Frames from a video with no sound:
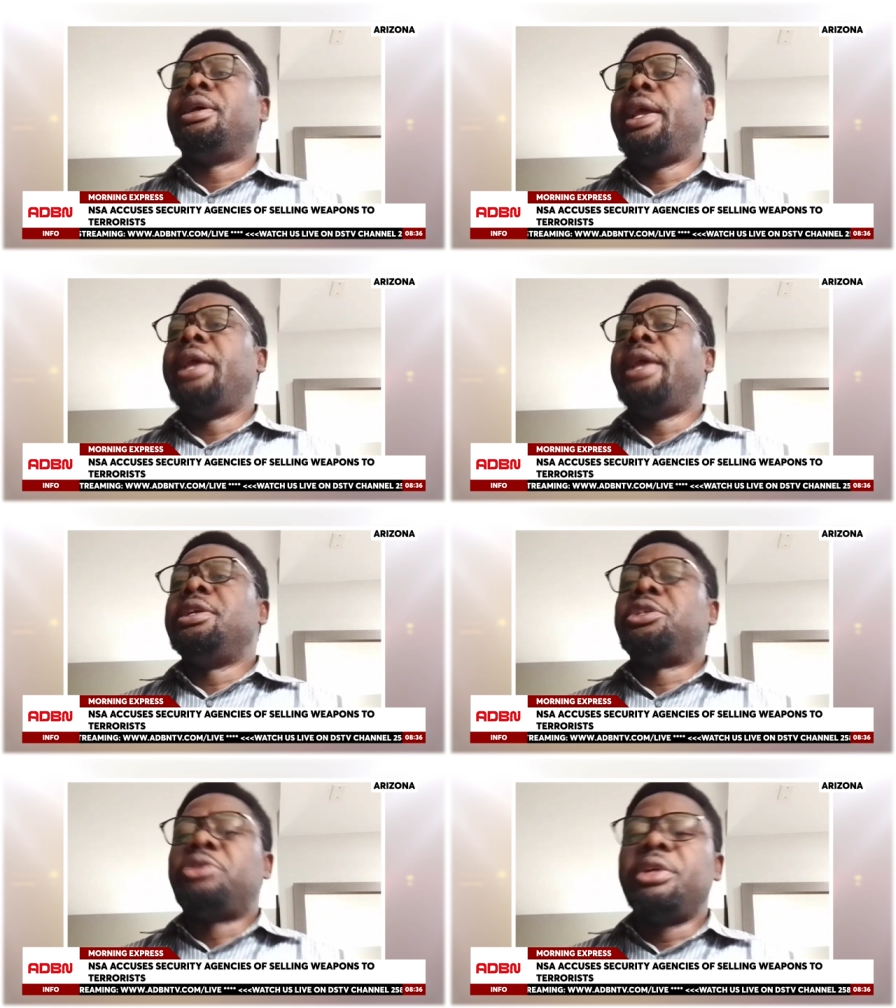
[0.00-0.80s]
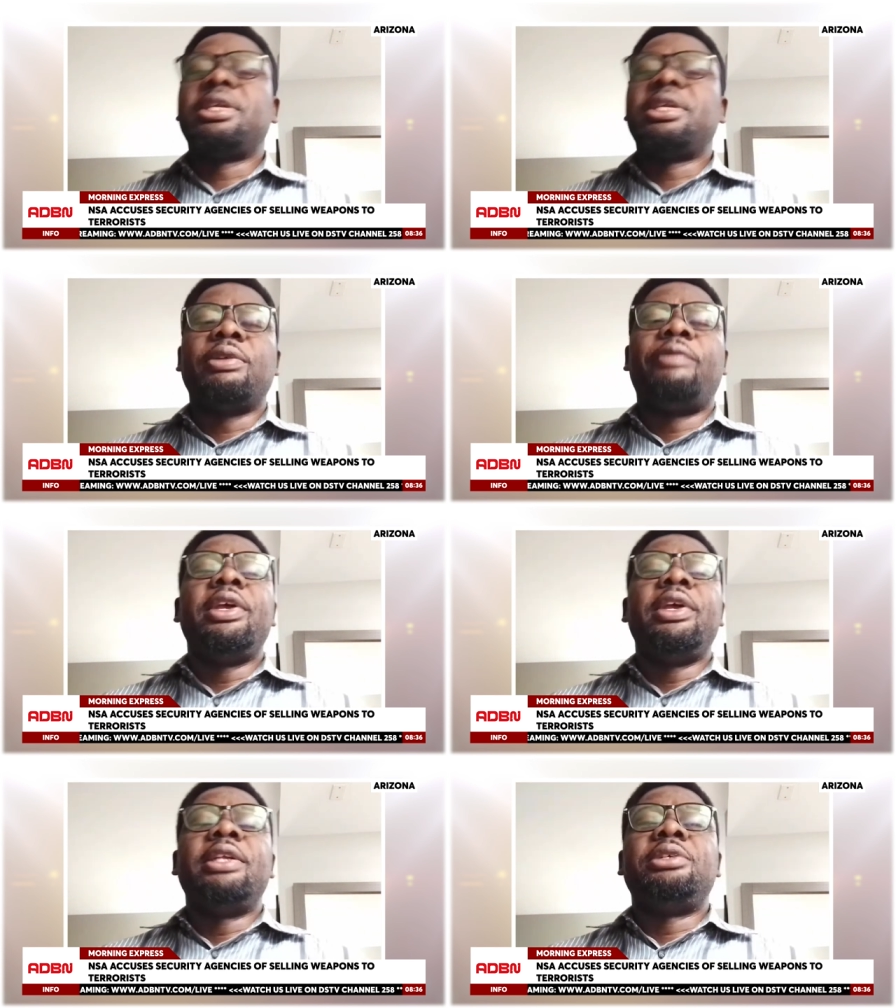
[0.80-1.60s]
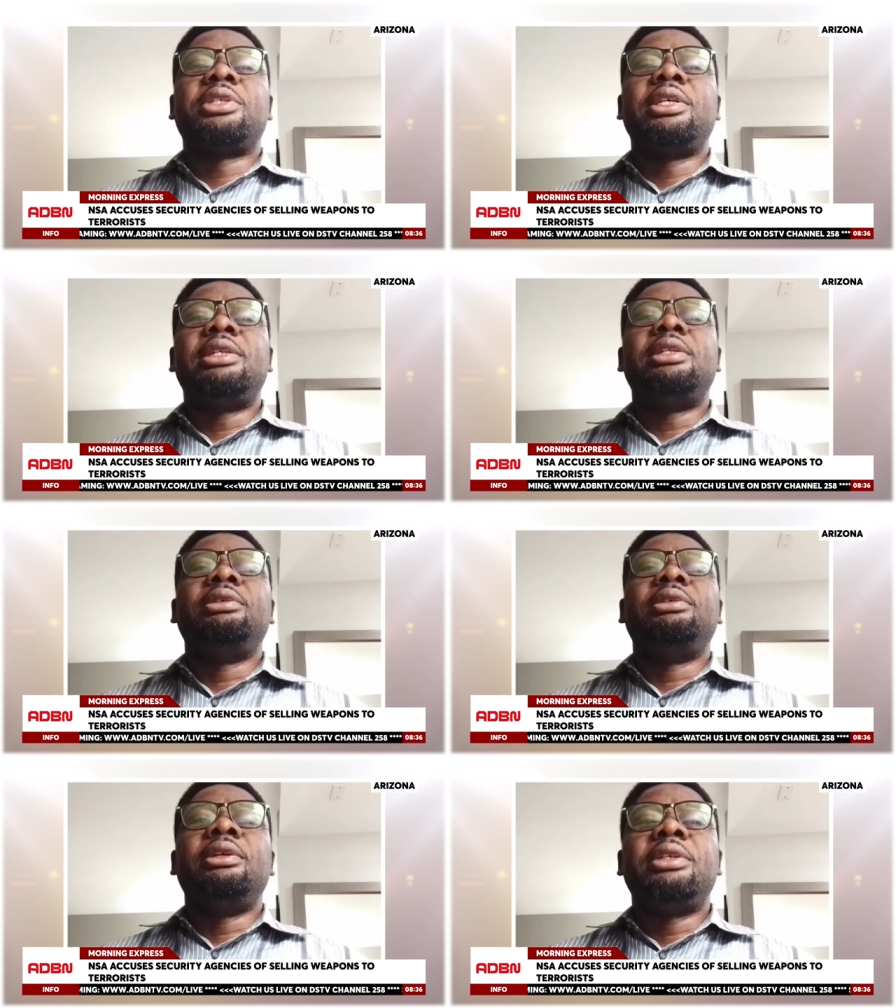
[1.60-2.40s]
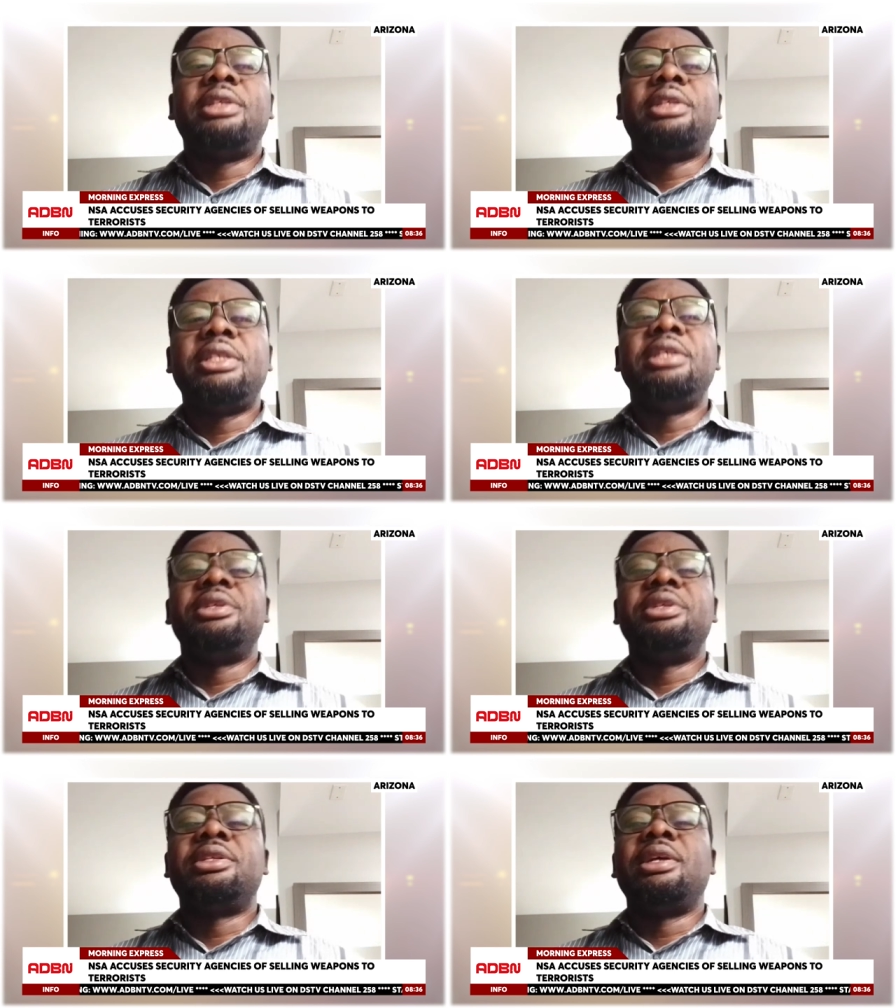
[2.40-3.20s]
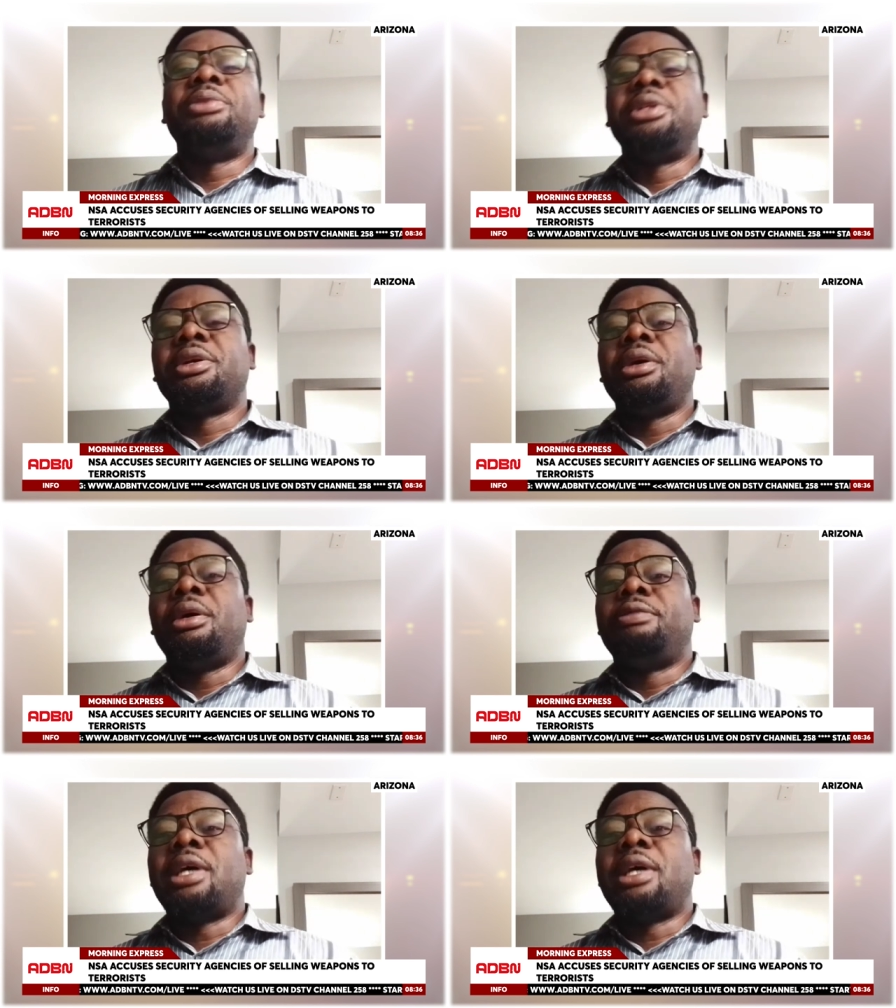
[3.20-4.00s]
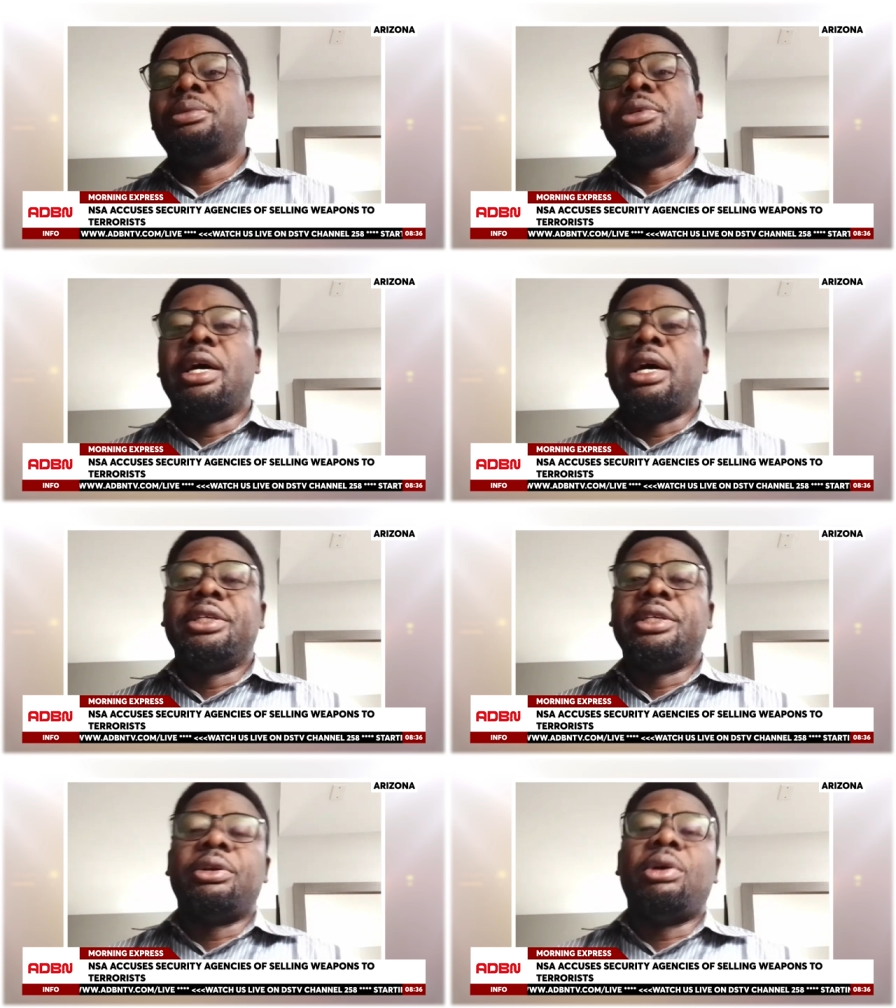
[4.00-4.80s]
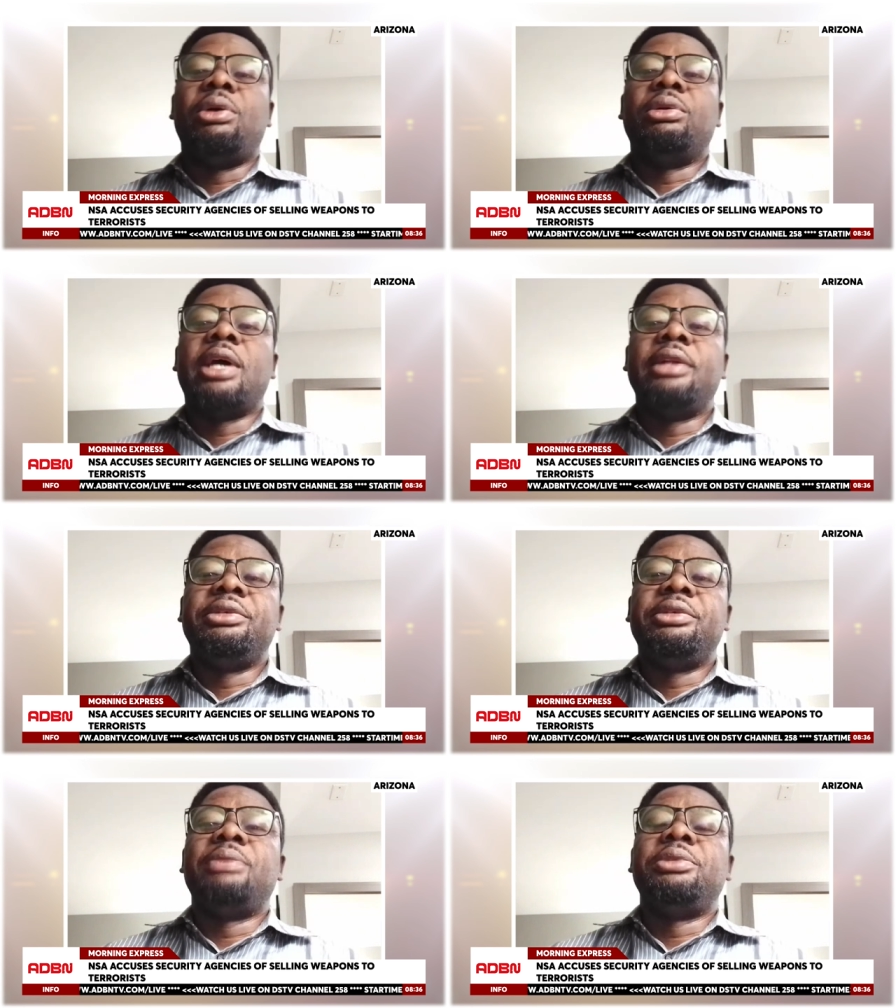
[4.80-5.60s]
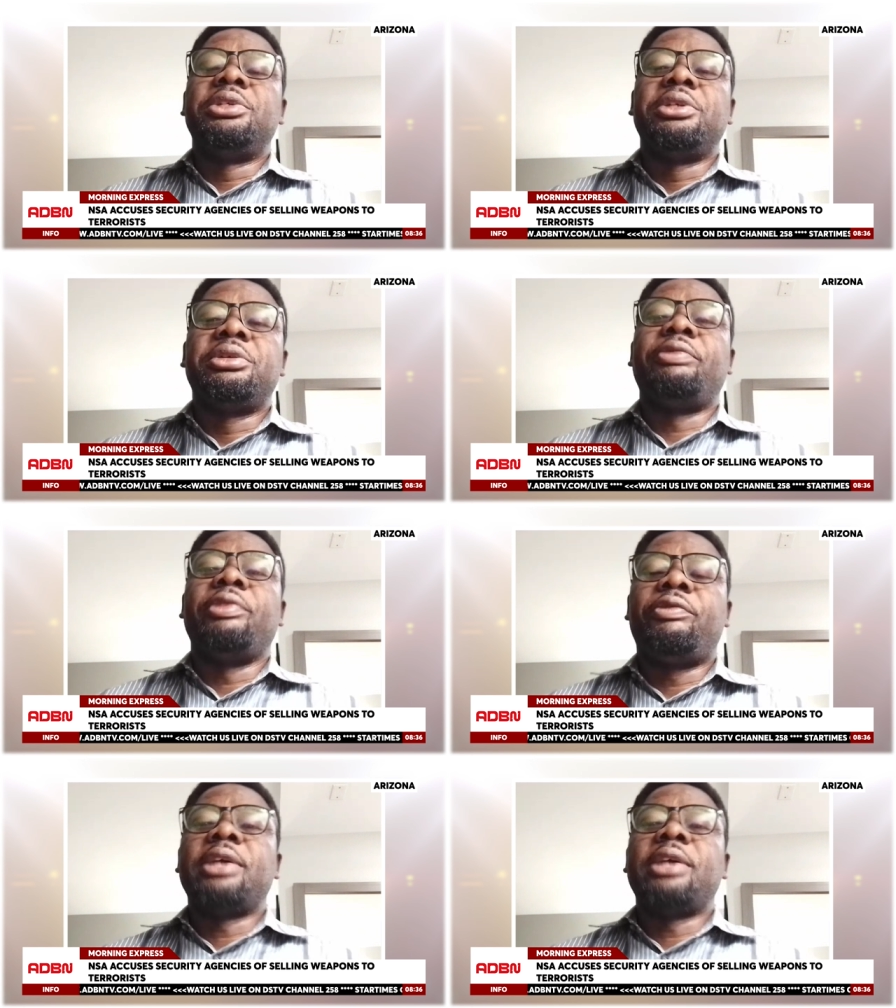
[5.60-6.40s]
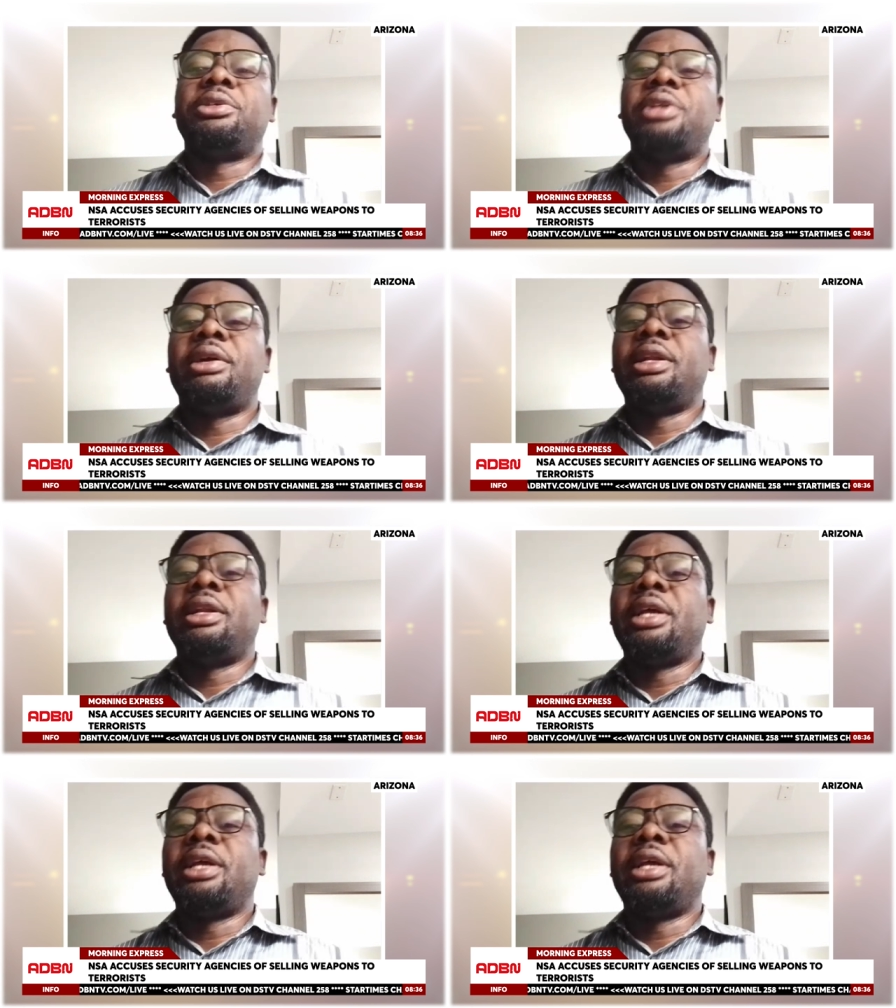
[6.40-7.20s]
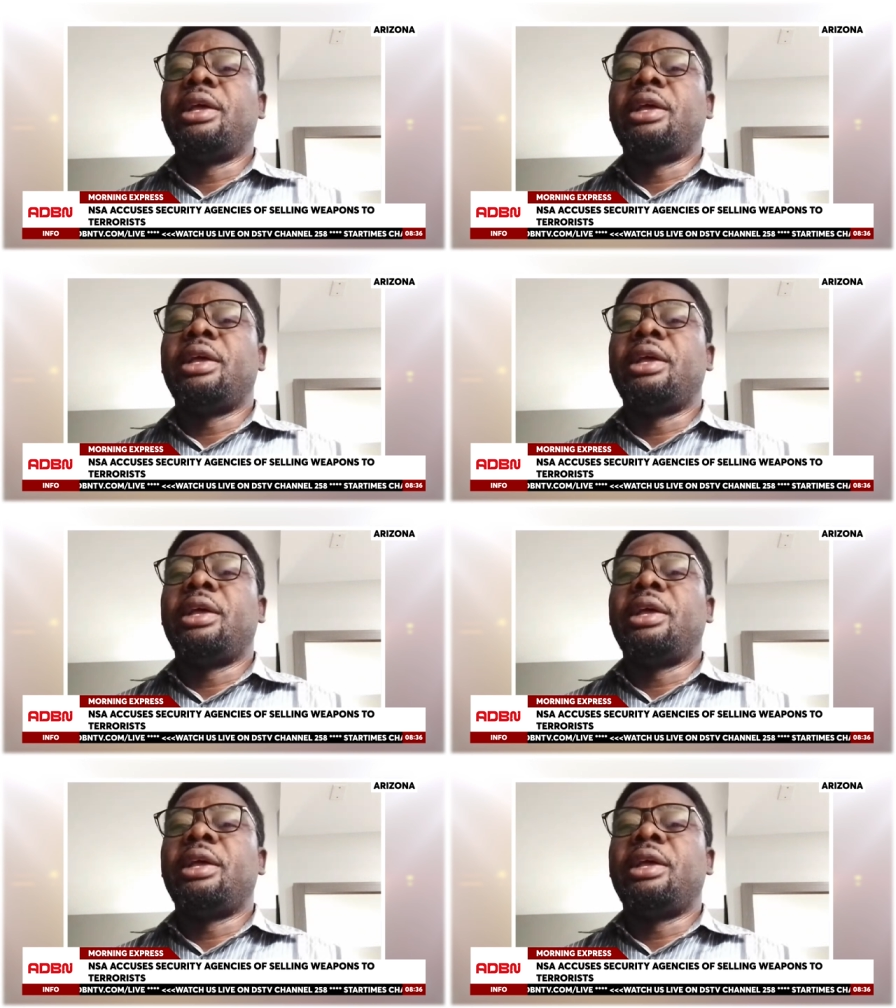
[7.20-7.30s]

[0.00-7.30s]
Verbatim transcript: in the strict sense of it, you still see reasonable degree of sabotage and all that, reasonable degree of infractions here and there